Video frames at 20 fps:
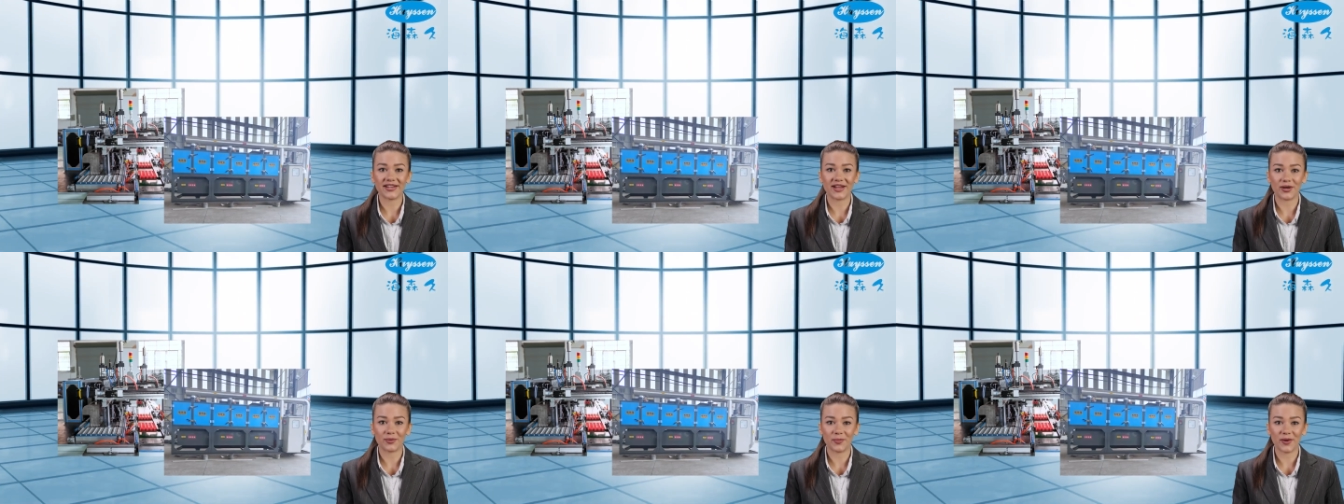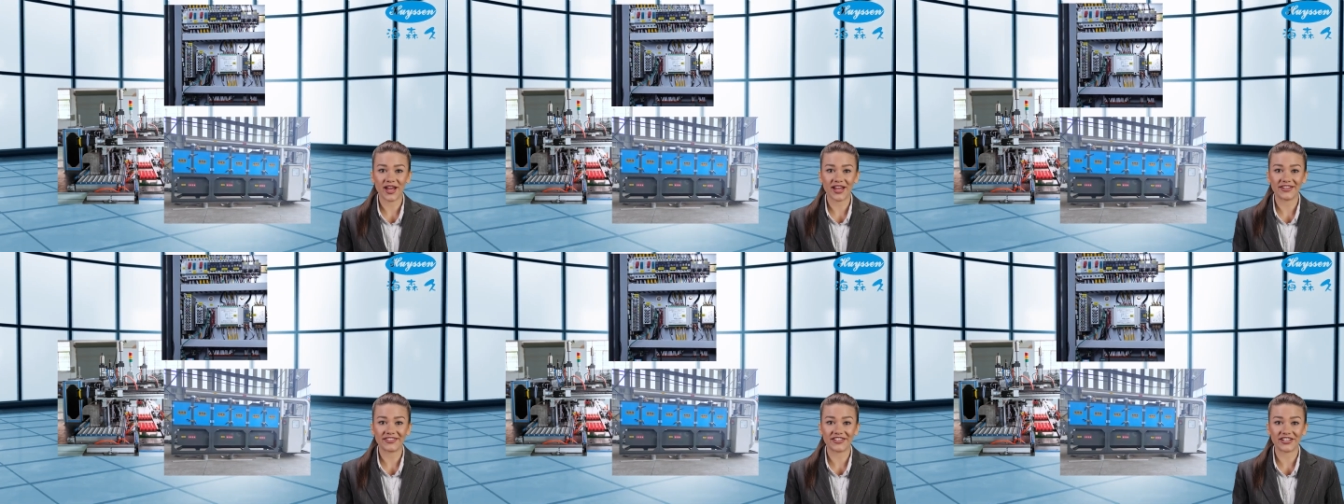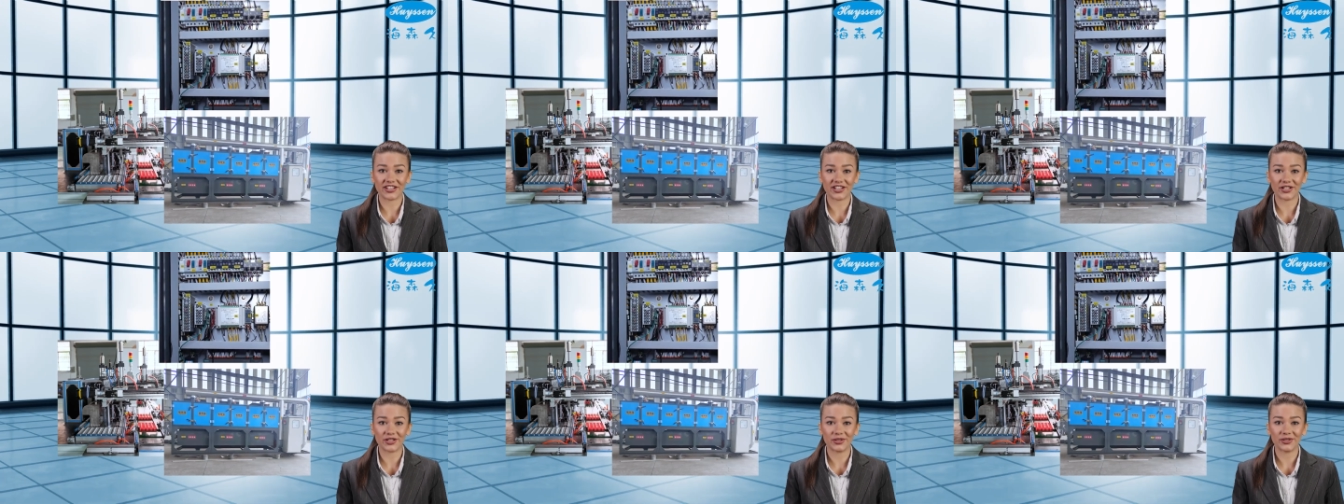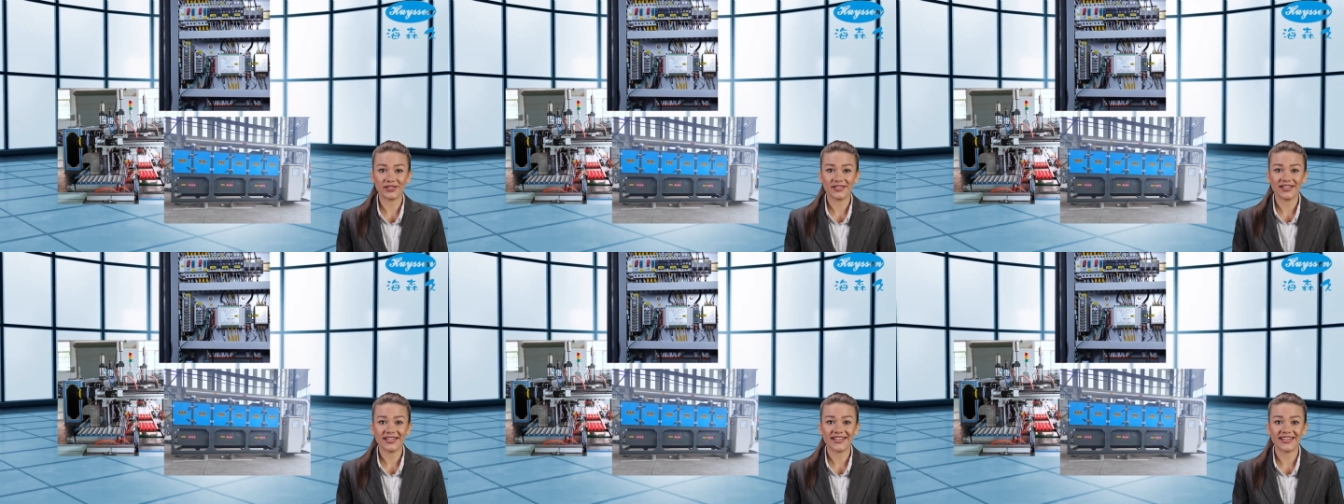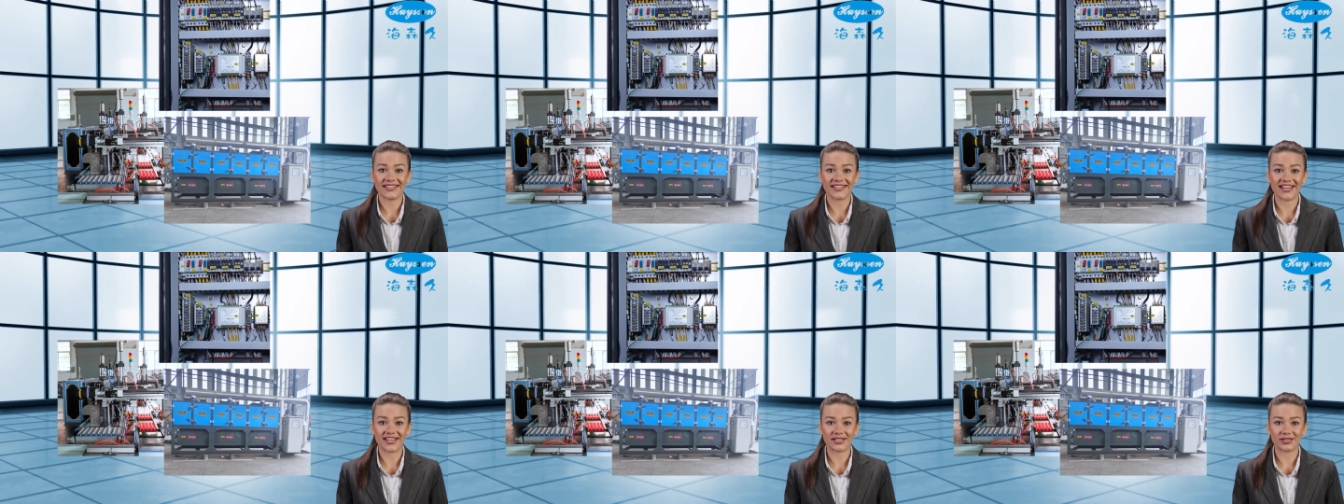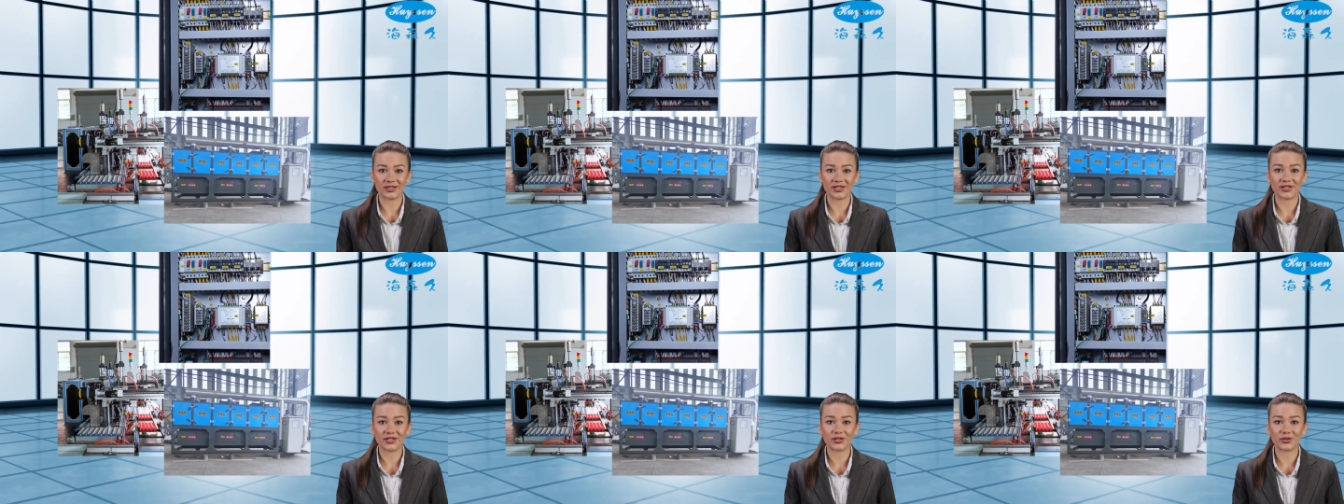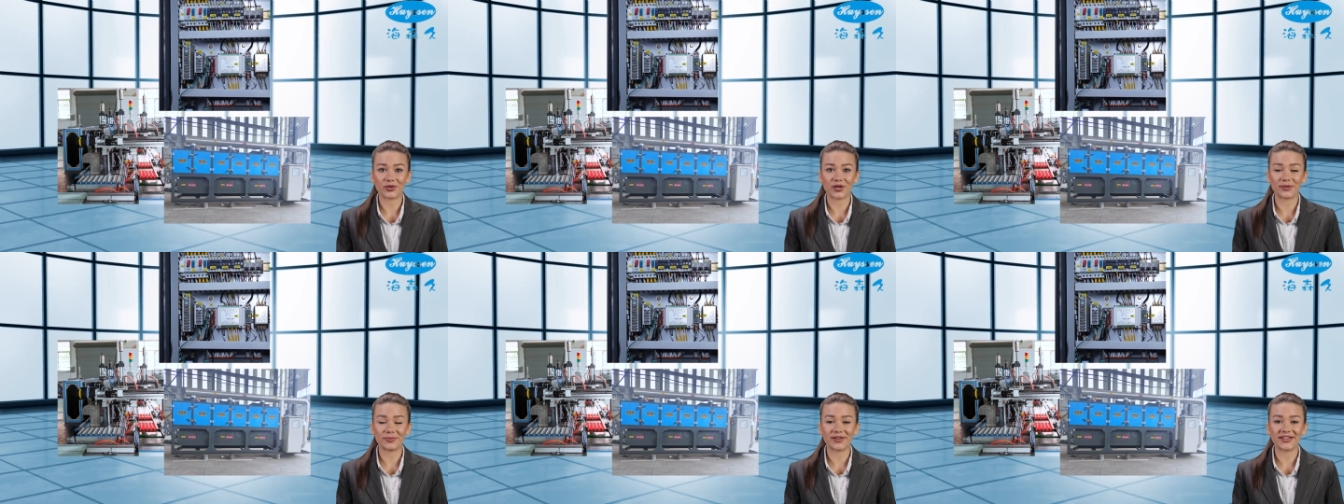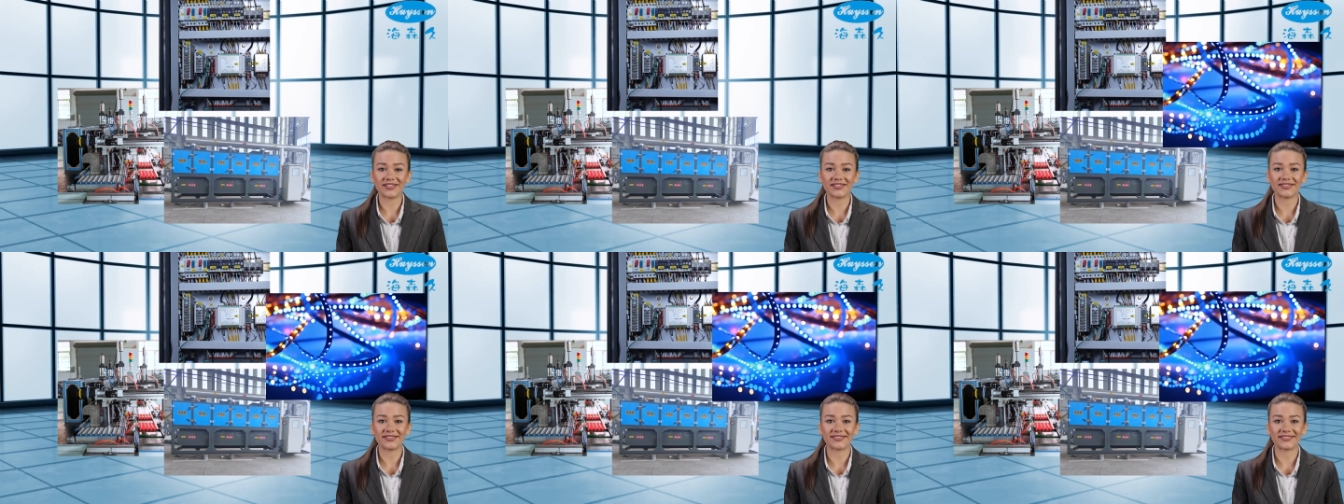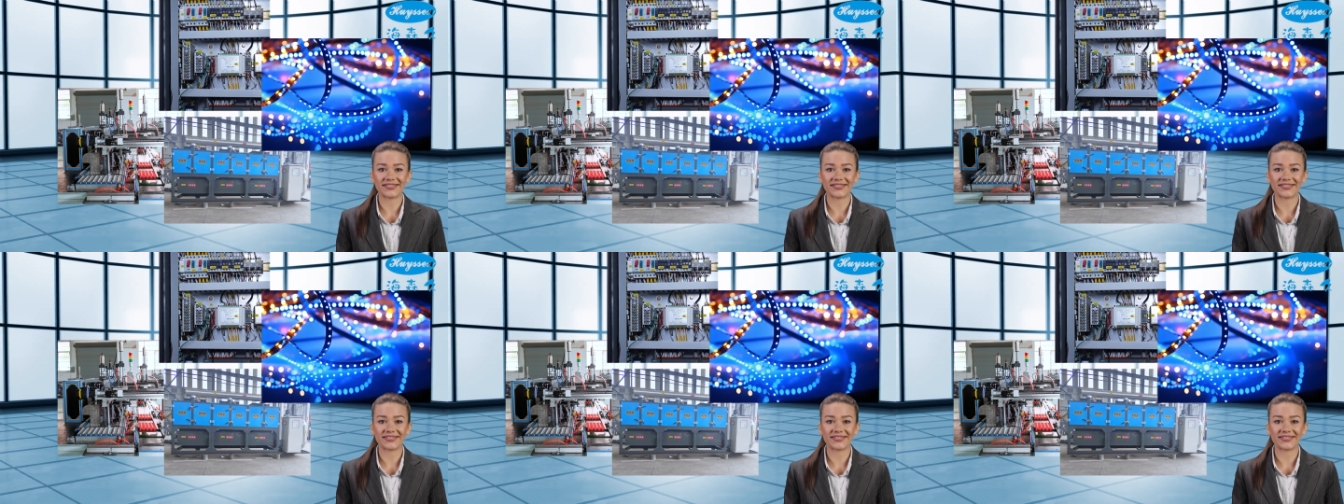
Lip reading: are widely used in industrial equipment,